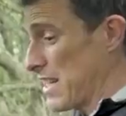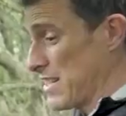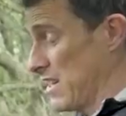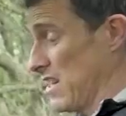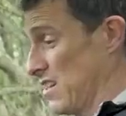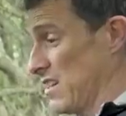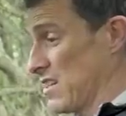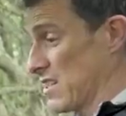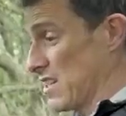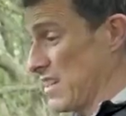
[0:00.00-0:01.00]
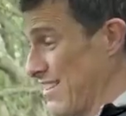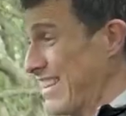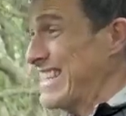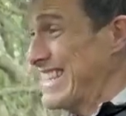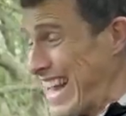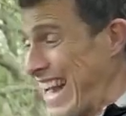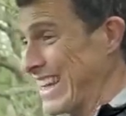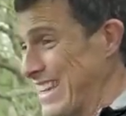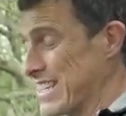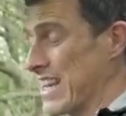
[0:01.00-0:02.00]
actually underneath the skin they're
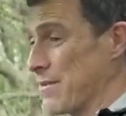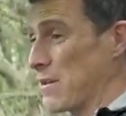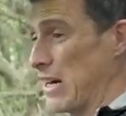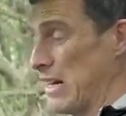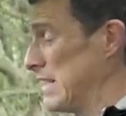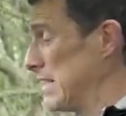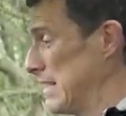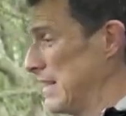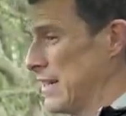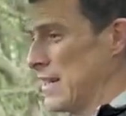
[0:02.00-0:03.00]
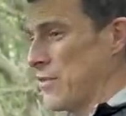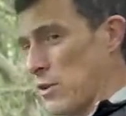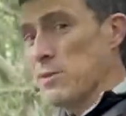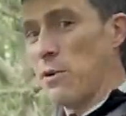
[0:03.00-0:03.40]
exactly the same car. If you want